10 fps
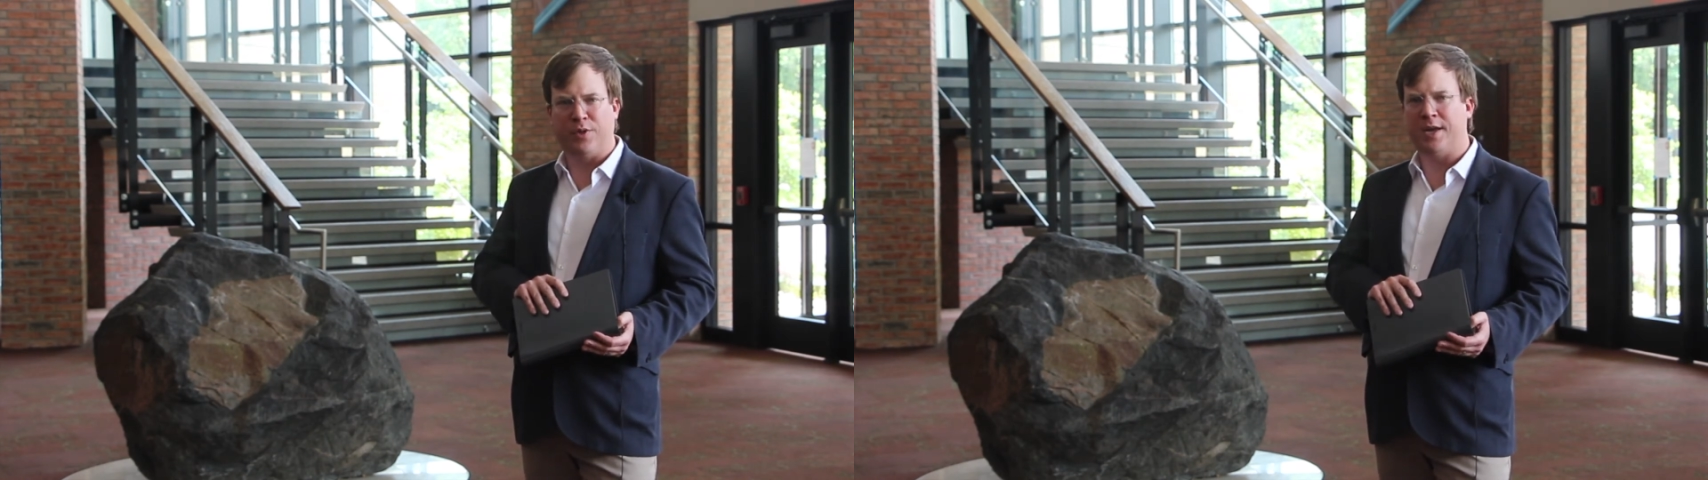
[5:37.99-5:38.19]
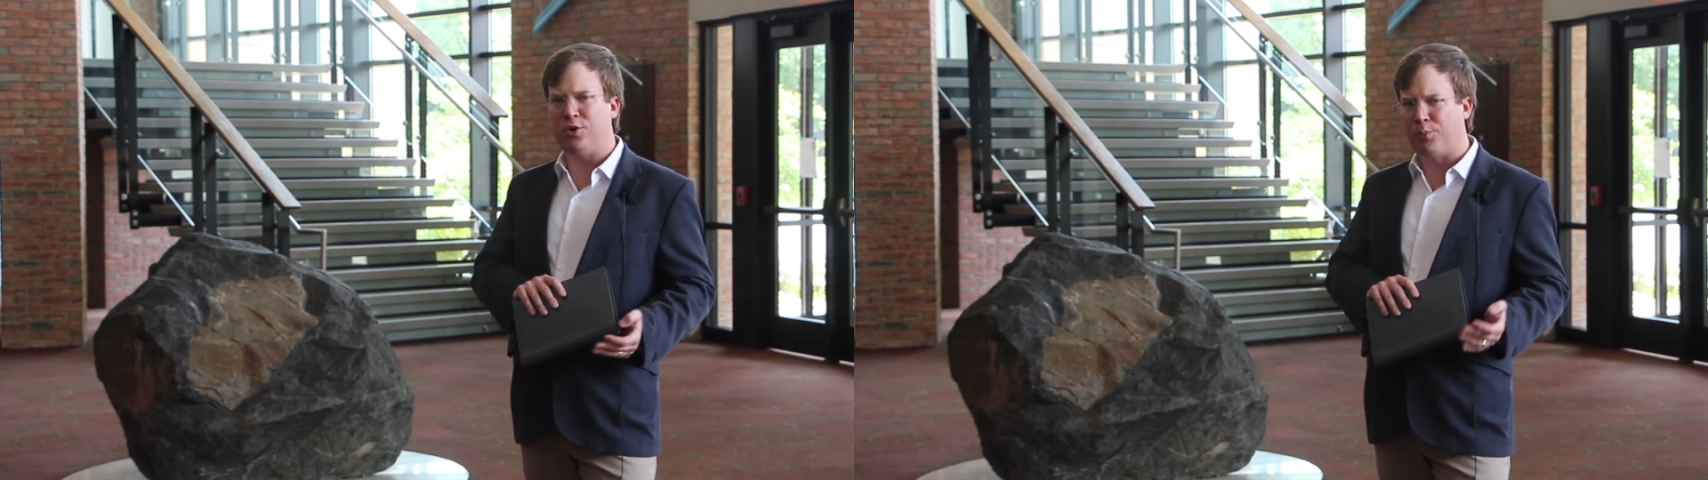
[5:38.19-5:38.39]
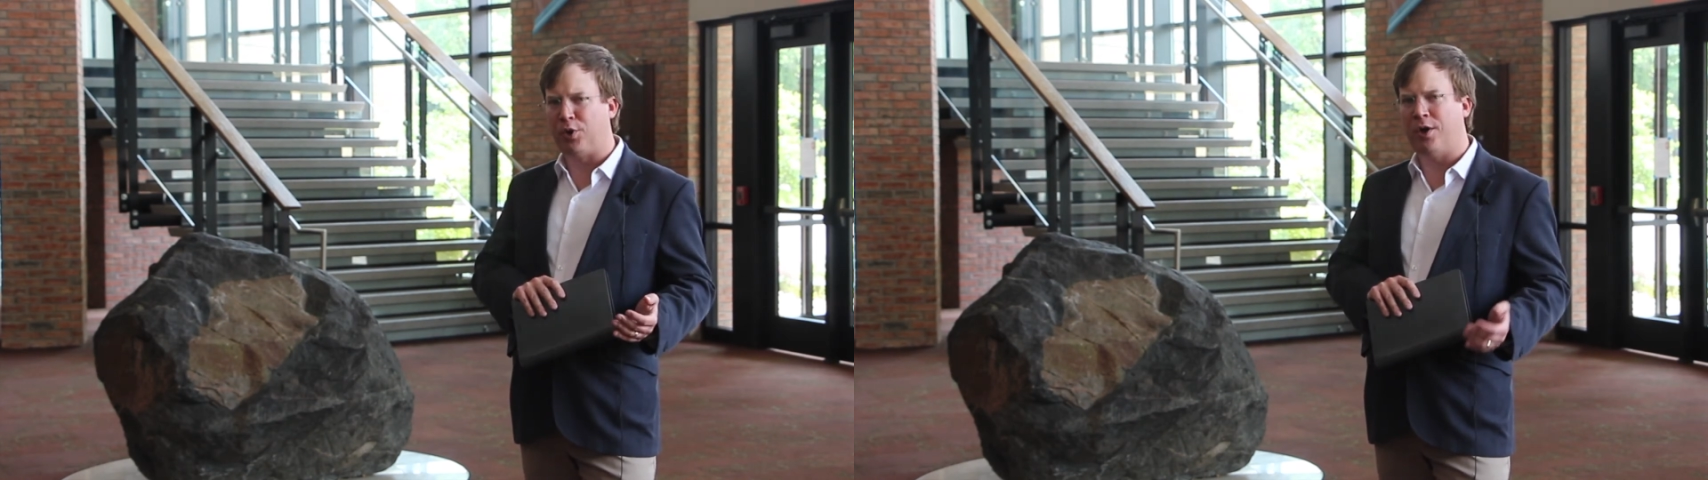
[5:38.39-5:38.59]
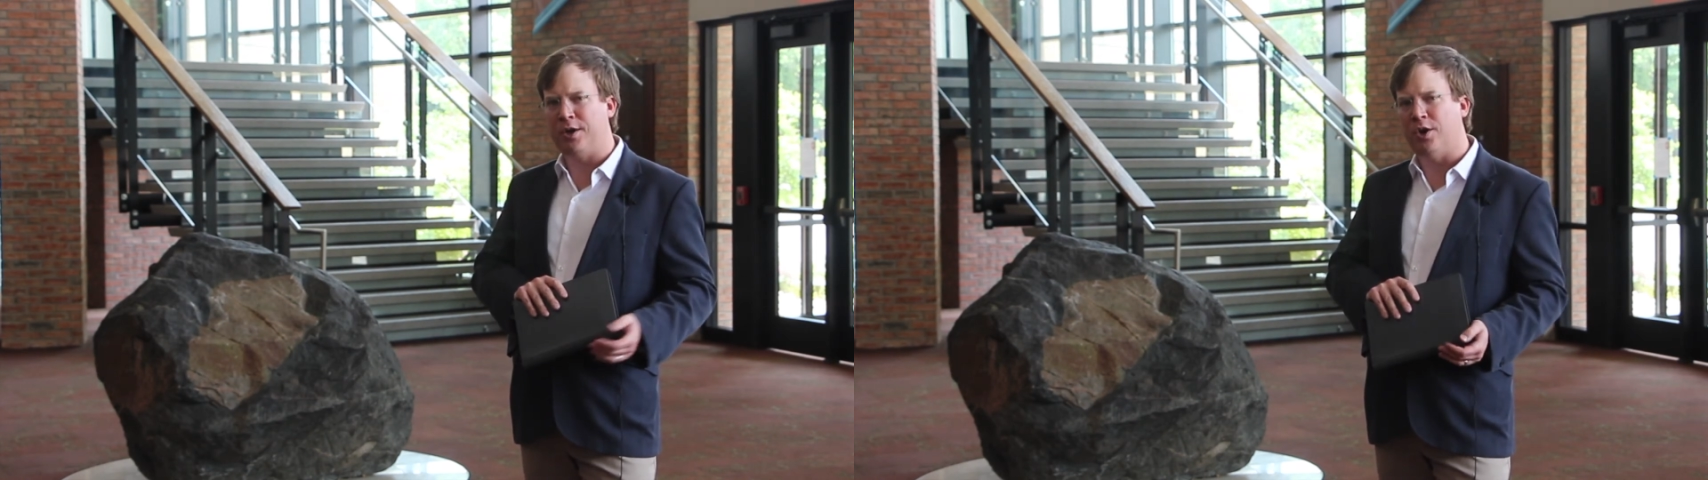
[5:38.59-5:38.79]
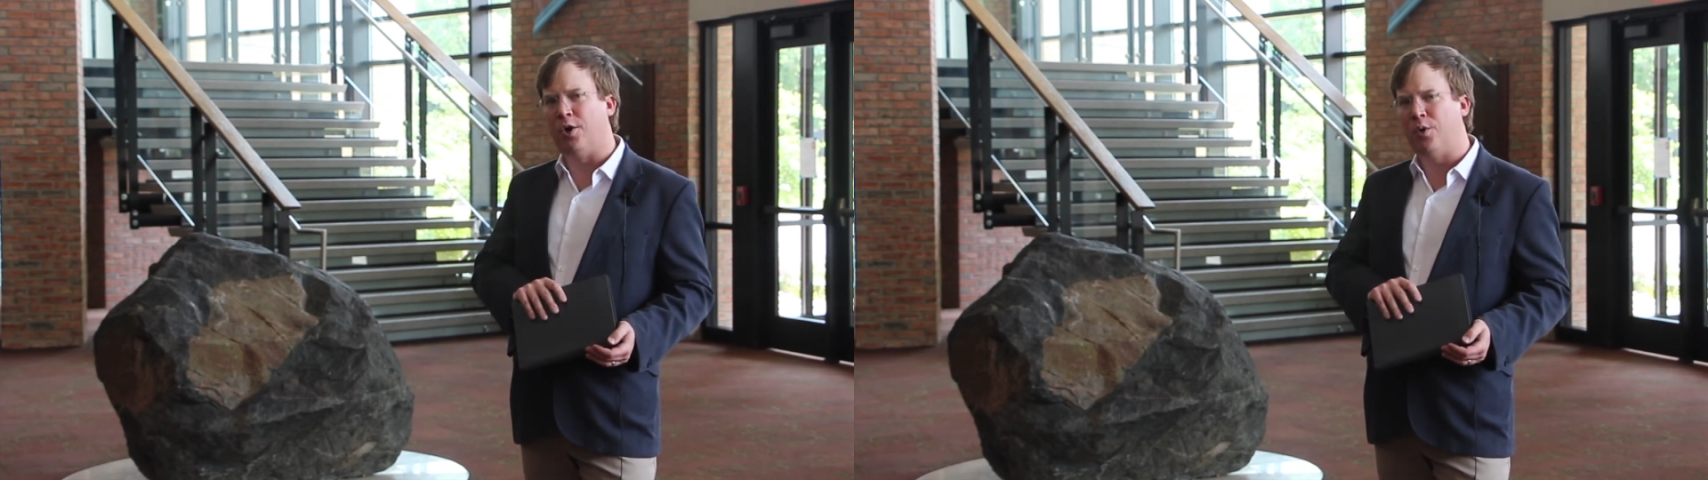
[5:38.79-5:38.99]
then you'll probably
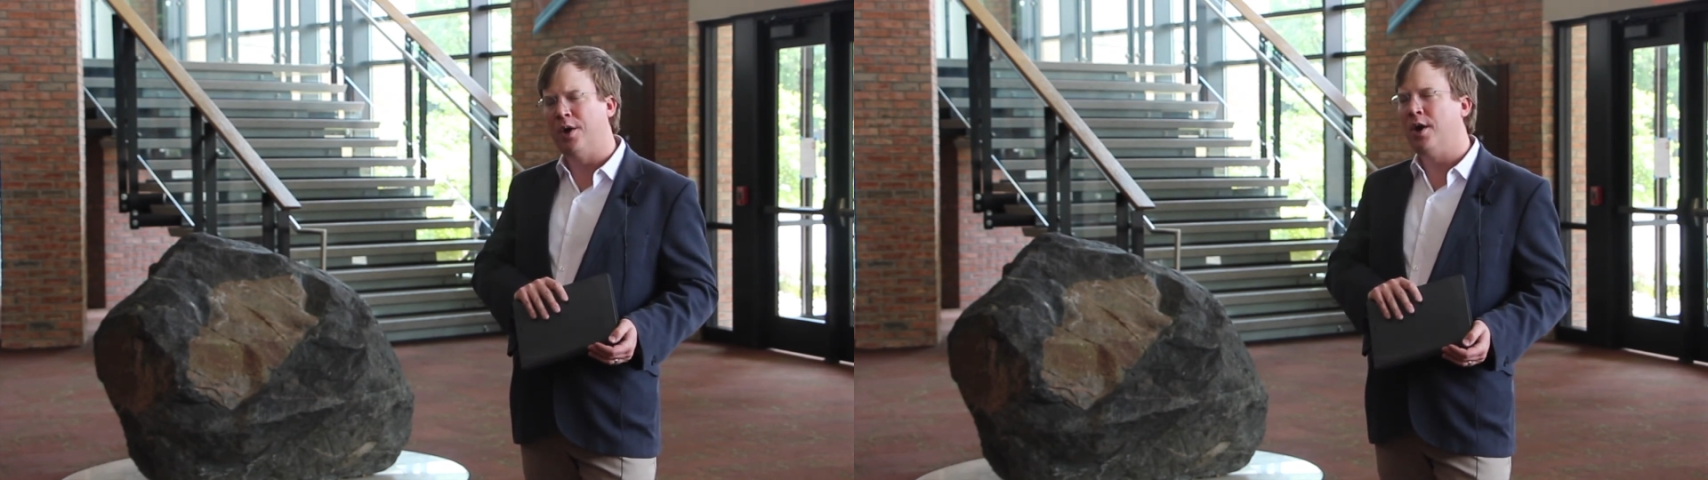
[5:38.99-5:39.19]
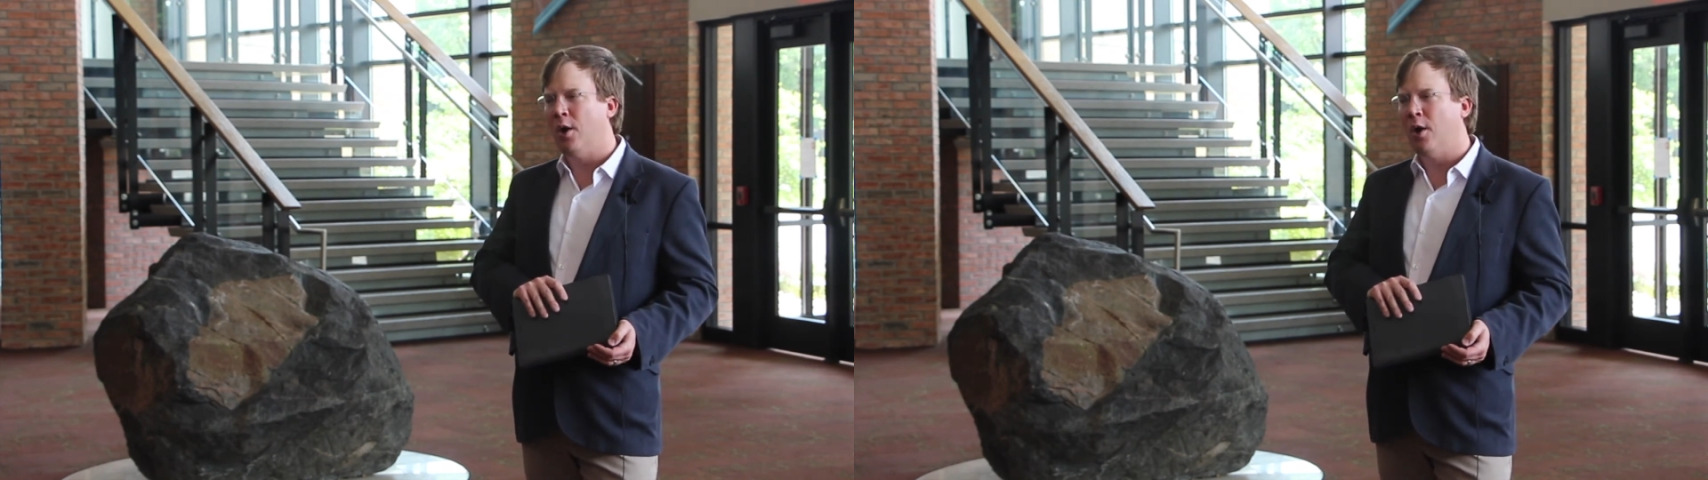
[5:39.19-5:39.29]
know